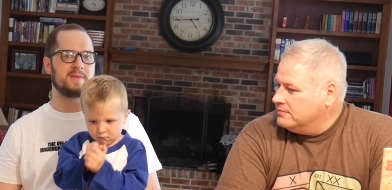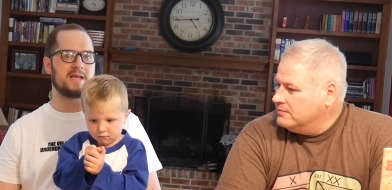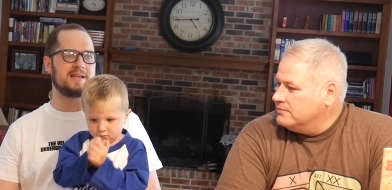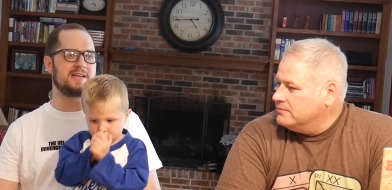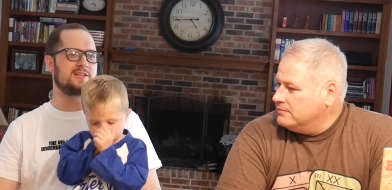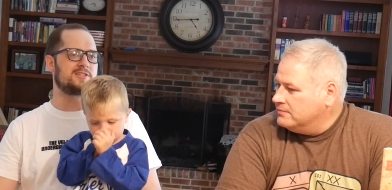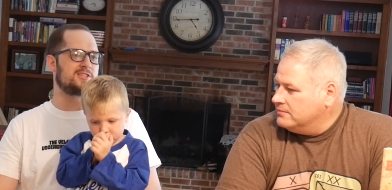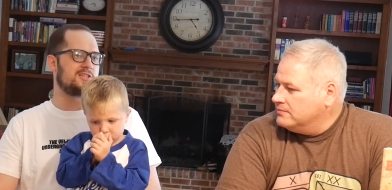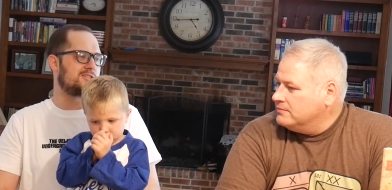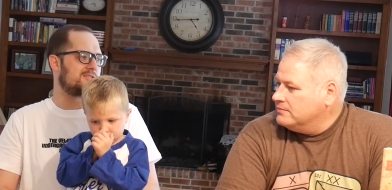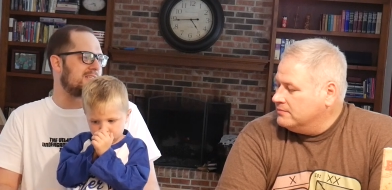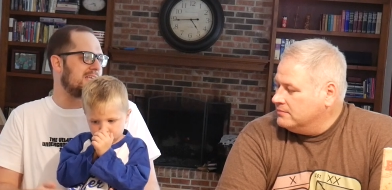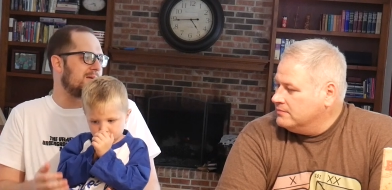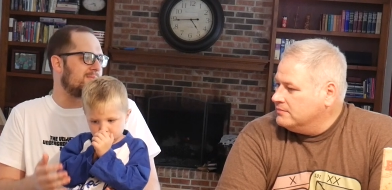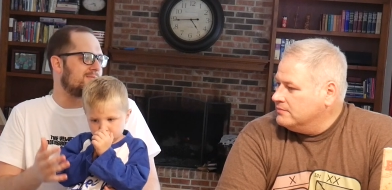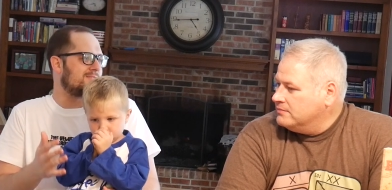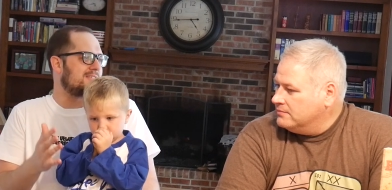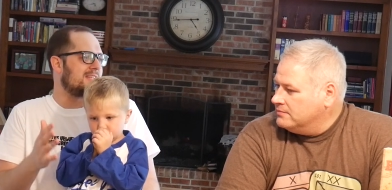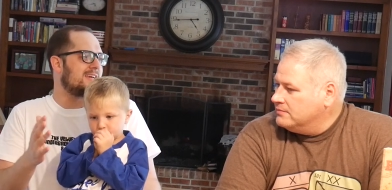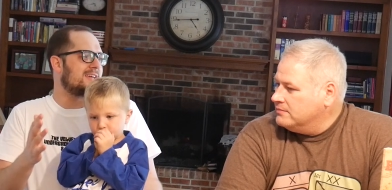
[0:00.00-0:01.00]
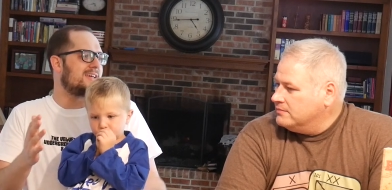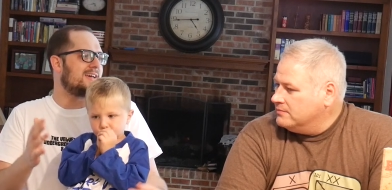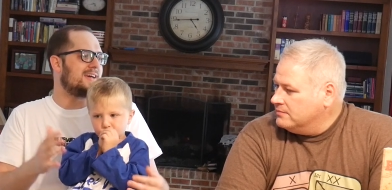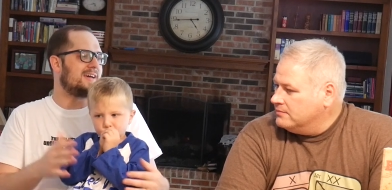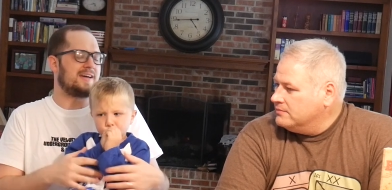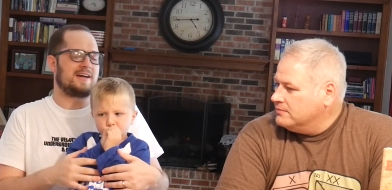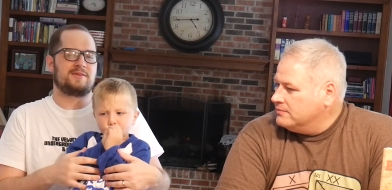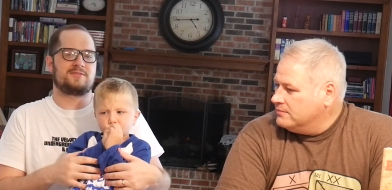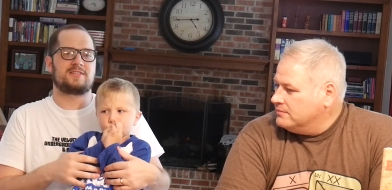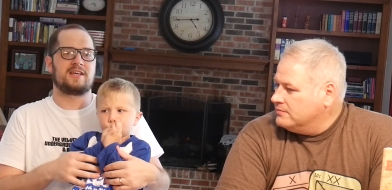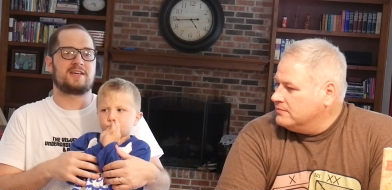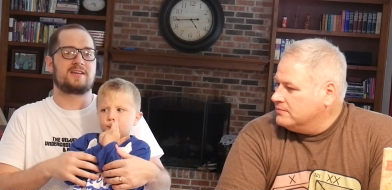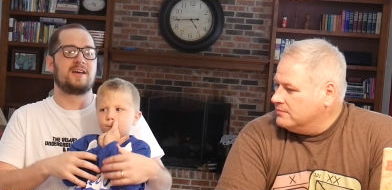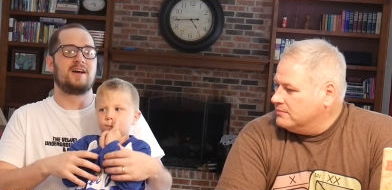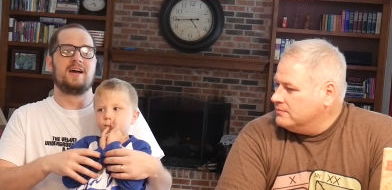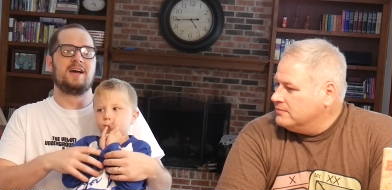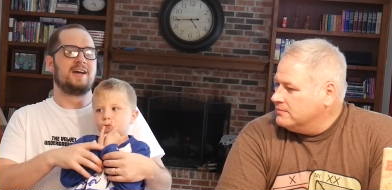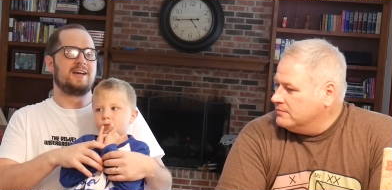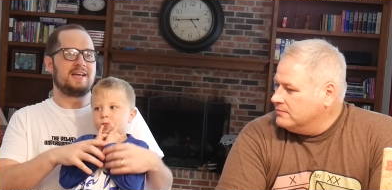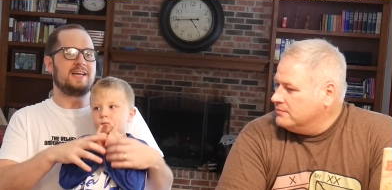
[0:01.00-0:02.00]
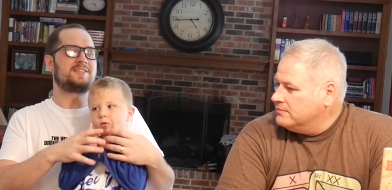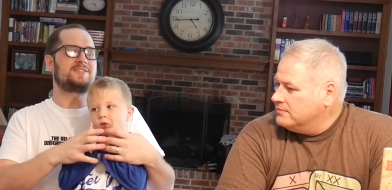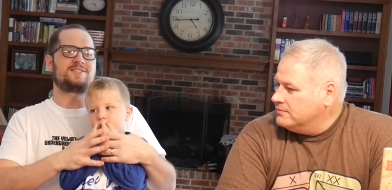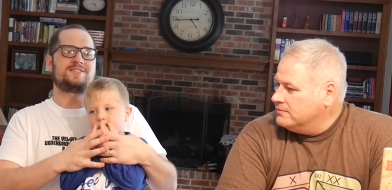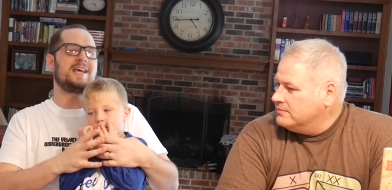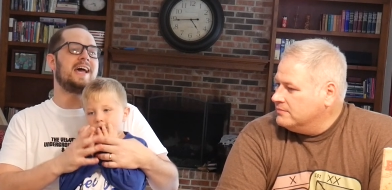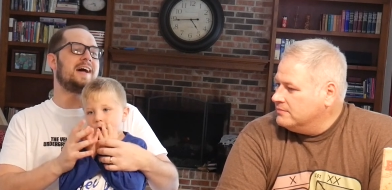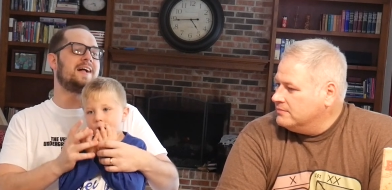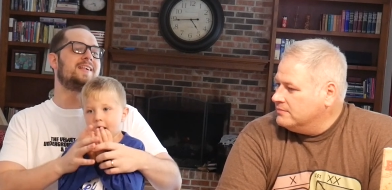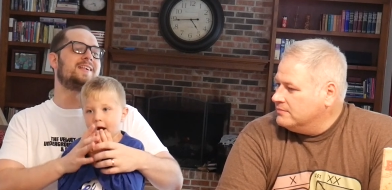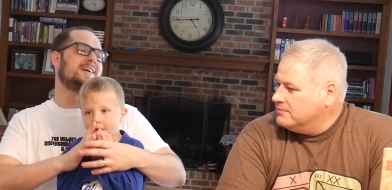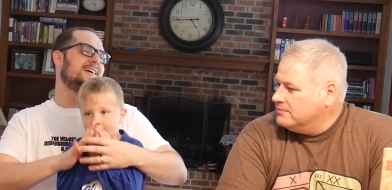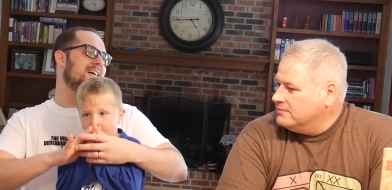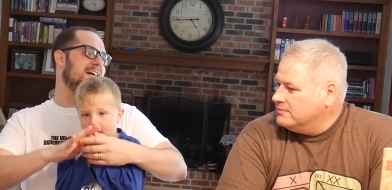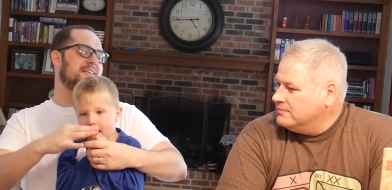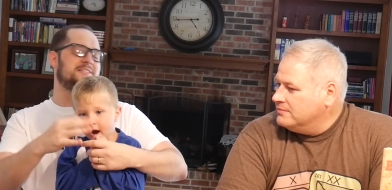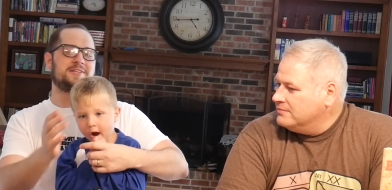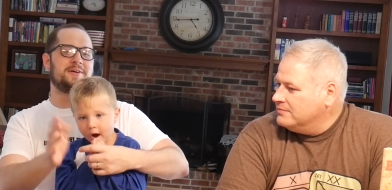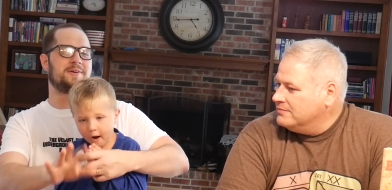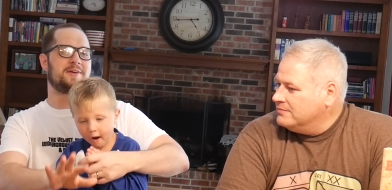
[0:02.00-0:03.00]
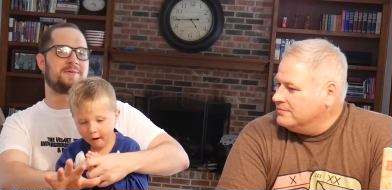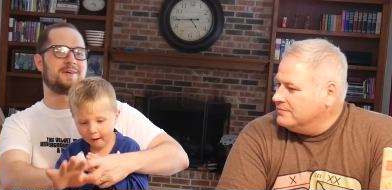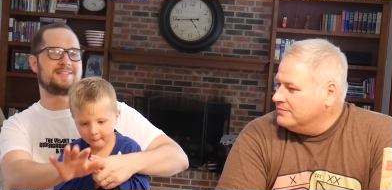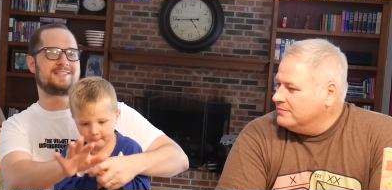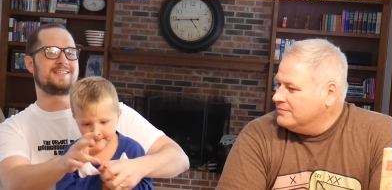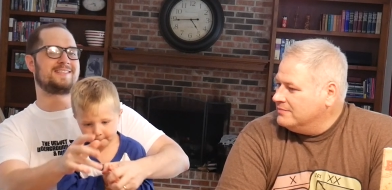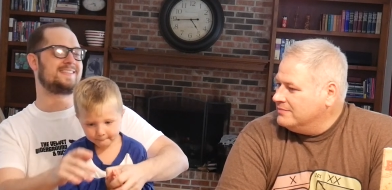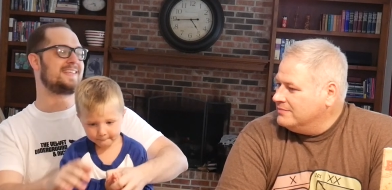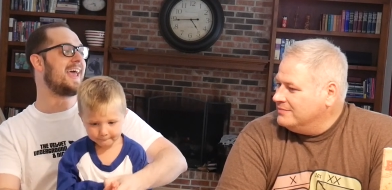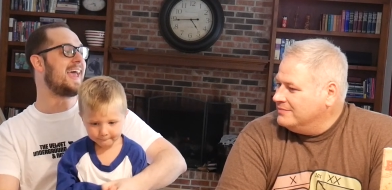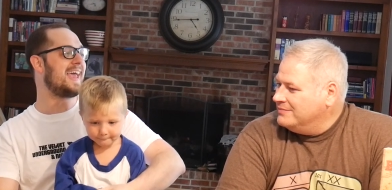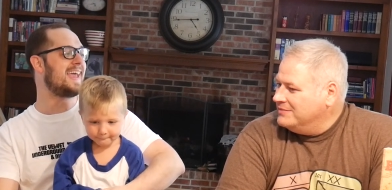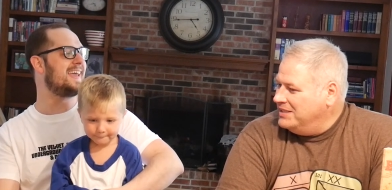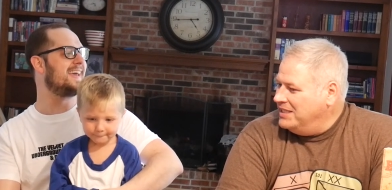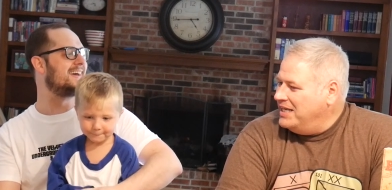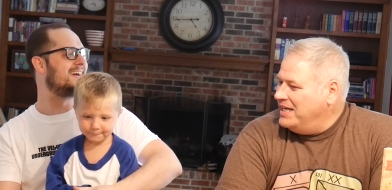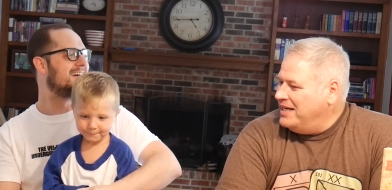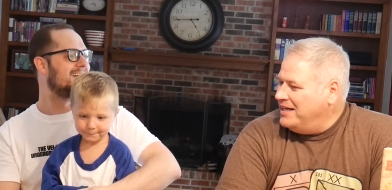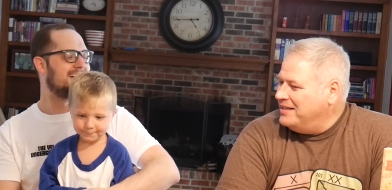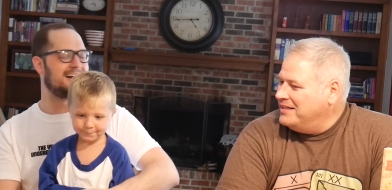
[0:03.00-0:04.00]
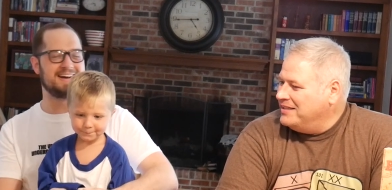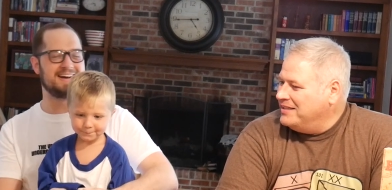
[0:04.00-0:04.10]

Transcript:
Speaker 1: And it just it was like I was like, it's Sal. I don't know what to say. Yeah,